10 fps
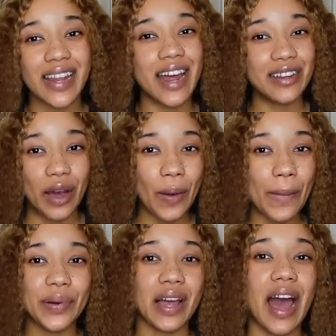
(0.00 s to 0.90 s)
that I
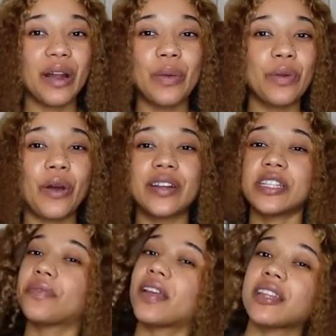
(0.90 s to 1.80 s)
don't, but I don't know. I
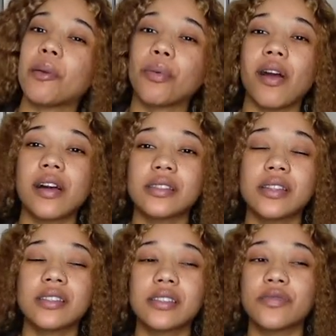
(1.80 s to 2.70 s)
just feel like that
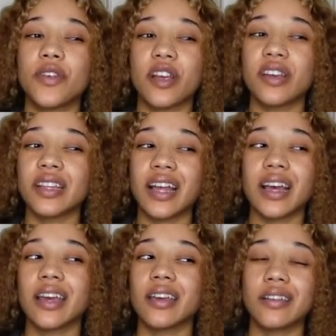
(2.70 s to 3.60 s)
process is very
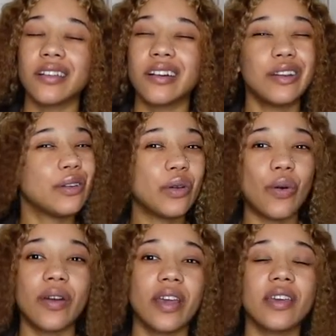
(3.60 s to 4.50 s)
like
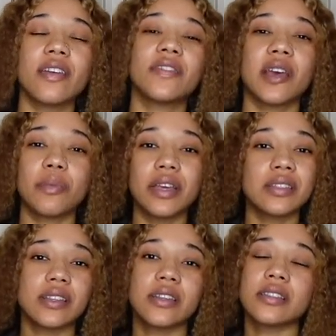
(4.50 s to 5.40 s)
annoying, if that makes
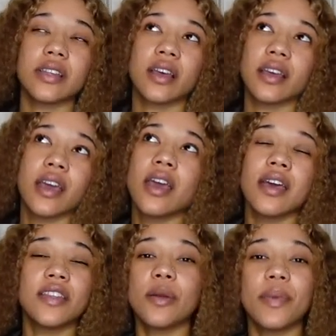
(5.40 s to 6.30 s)
sense. Like
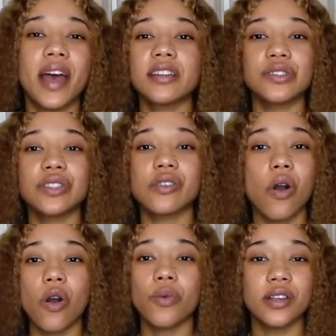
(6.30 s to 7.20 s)
their bags are just
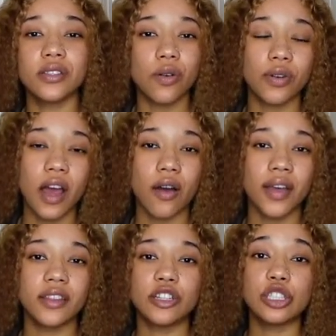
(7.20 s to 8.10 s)
always sold out
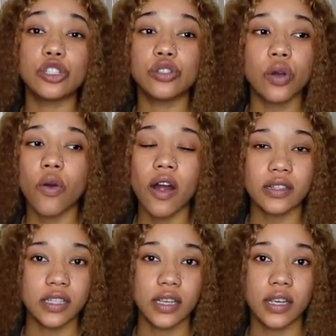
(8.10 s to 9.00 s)
and they're just so hard
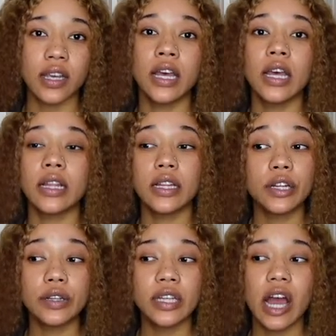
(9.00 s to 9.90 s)
to get.
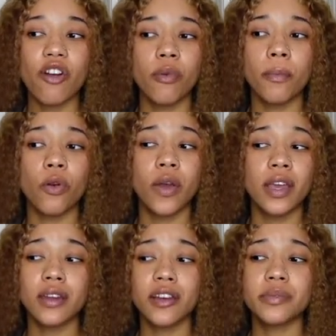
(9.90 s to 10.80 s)
Literally, I remember
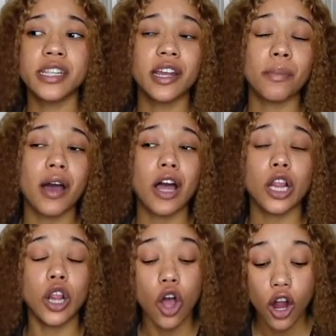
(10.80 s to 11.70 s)
waking up, setting my
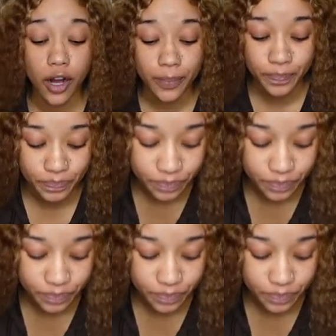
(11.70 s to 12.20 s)
alarm.